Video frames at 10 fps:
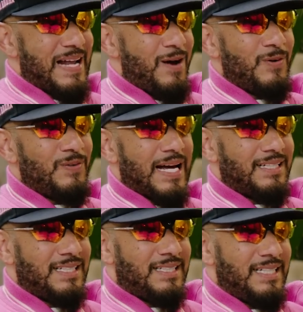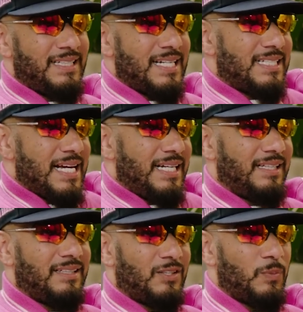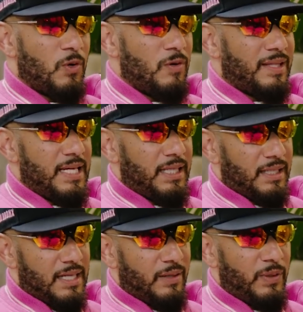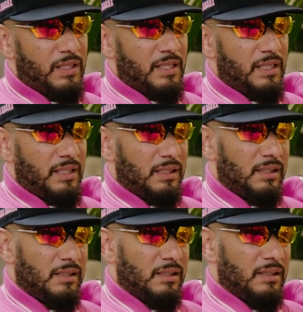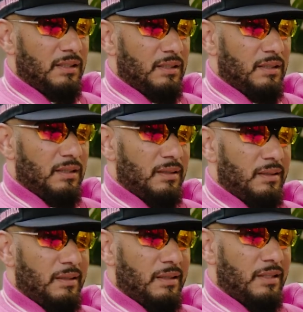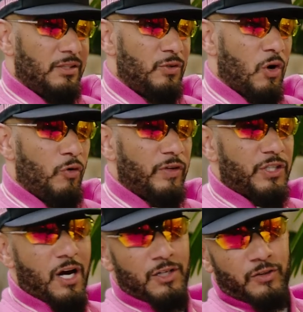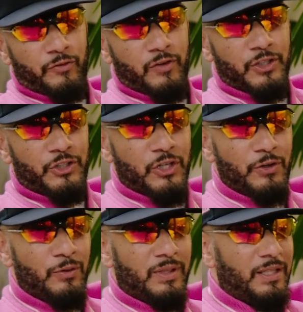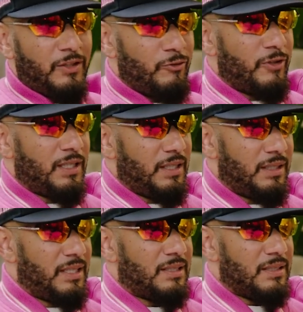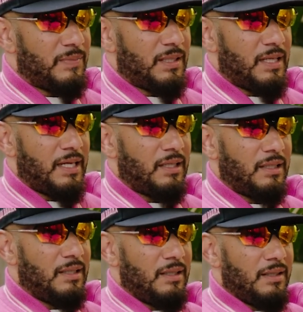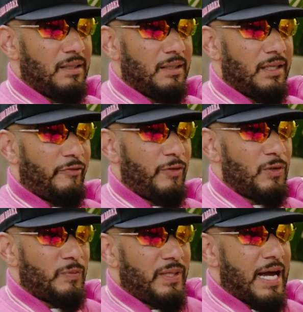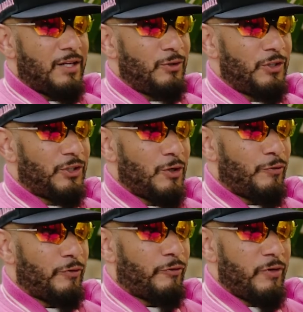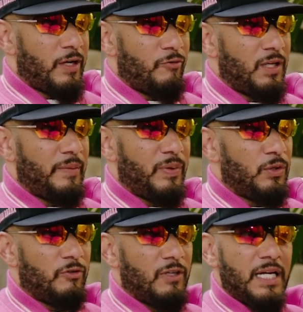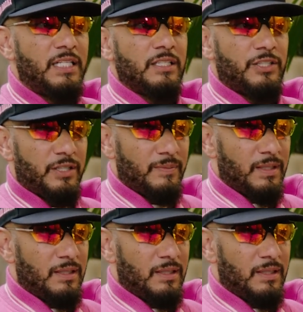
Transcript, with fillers: But I don't, I just think that's like small thinking. Like we thinking, cause you overcharging for a show, you think you really did something. Like if it was me, I'd do the show for free and really build a relationship.